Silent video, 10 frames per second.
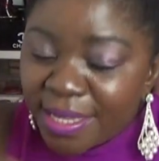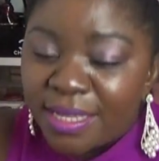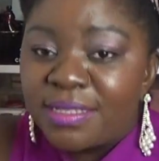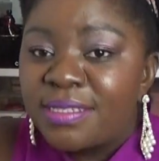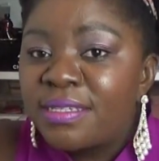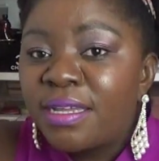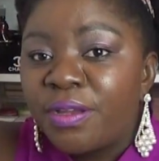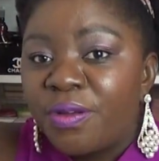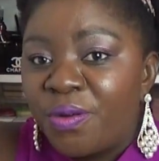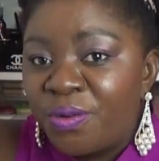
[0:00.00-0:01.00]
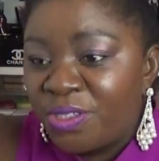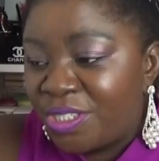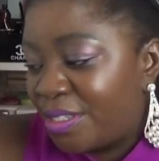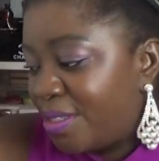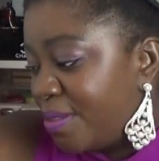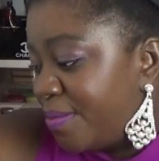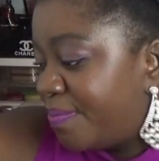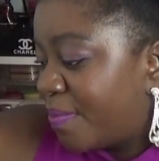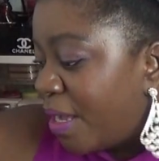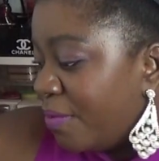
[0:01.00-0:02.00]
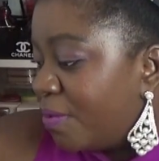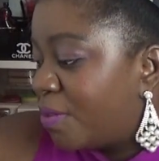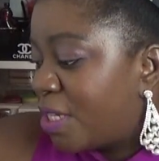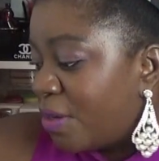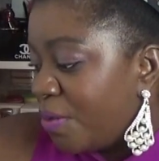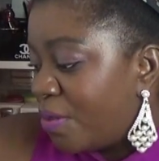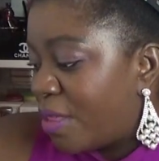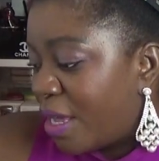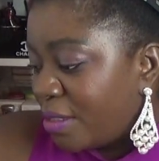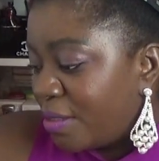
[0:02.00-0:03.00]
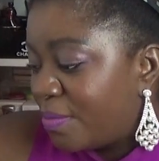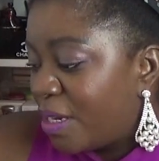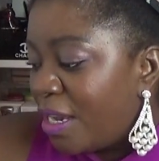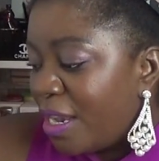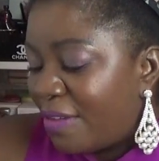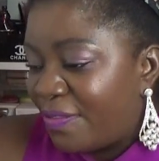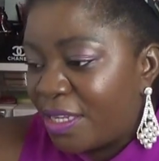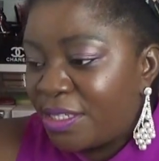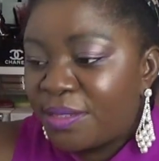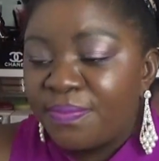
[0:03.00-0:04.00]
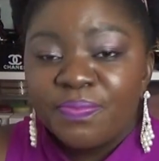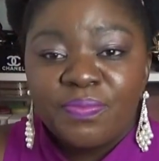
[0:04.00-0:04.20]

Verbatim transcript: It's gorgeous, I will tell you that. Love it.